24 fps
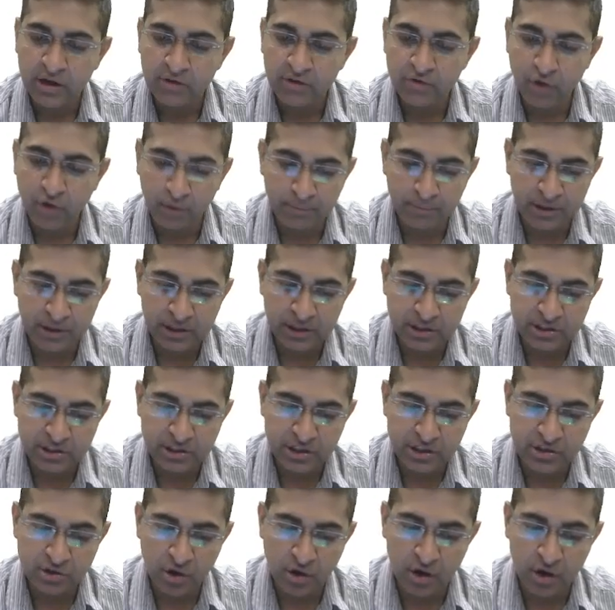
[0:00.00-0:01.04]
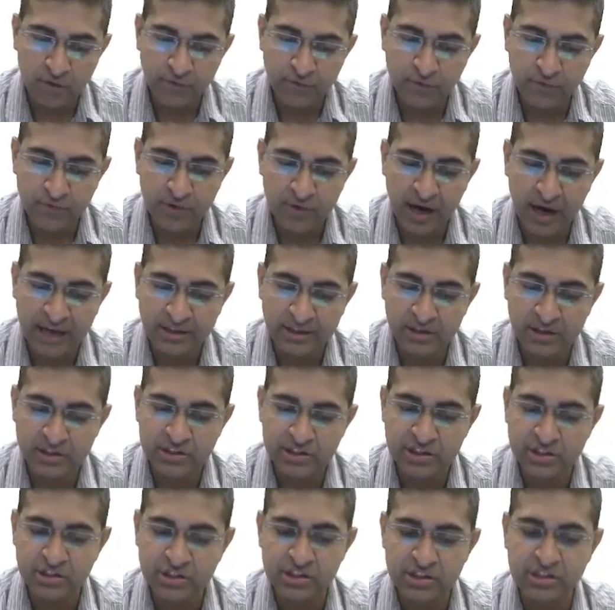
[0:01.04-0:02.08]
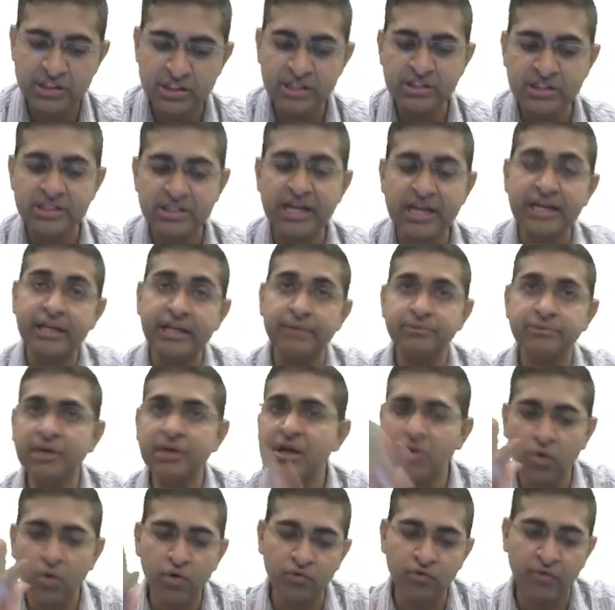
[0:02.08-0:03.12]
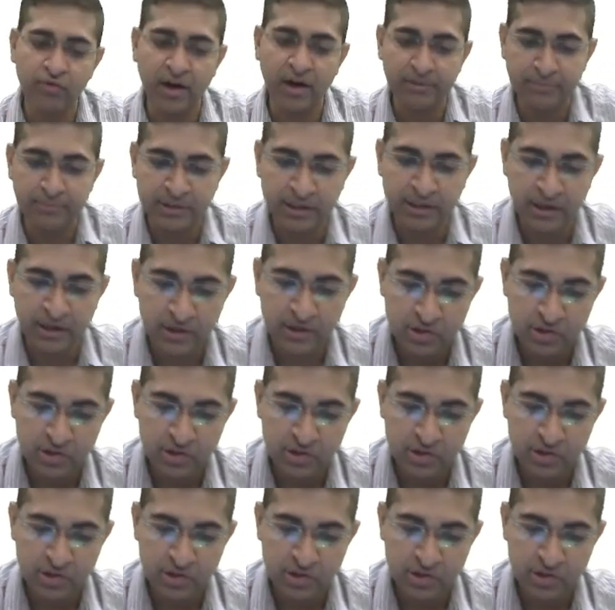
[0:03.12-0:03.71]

from a distance of either 66 centimeter or 1 meter.